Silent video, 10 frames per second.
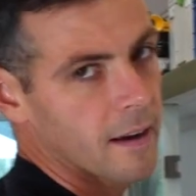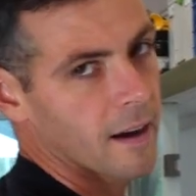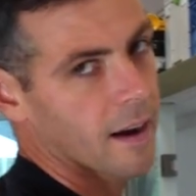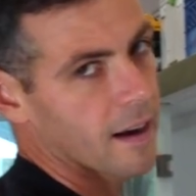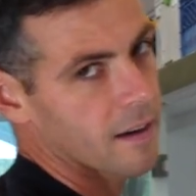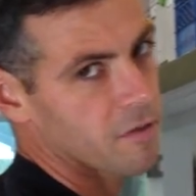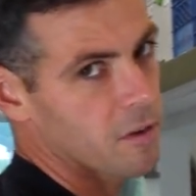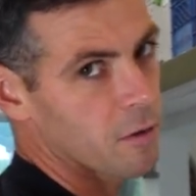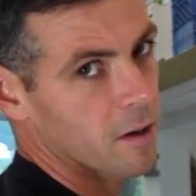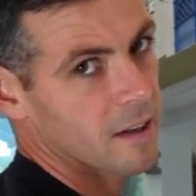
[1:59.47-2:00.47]
uh, if
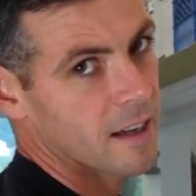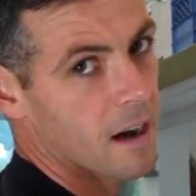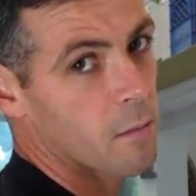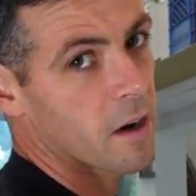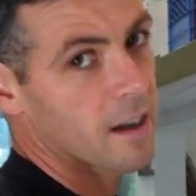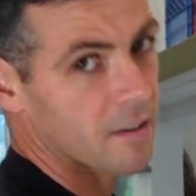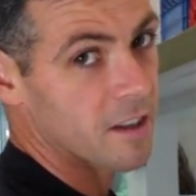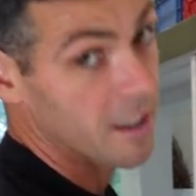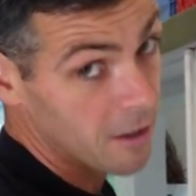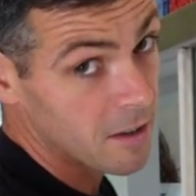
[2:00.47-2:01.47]
you were cowboy enough
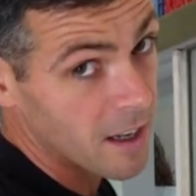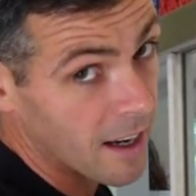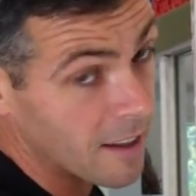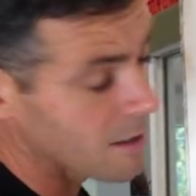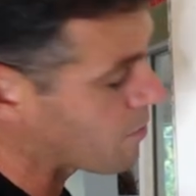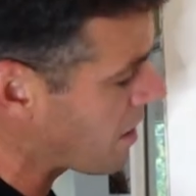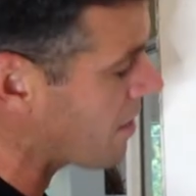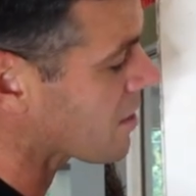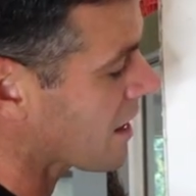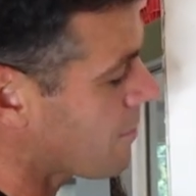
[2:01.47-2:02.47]
to use nails, but you
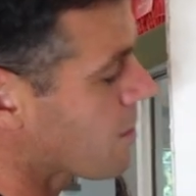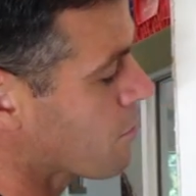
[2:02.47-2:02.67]
have to keep them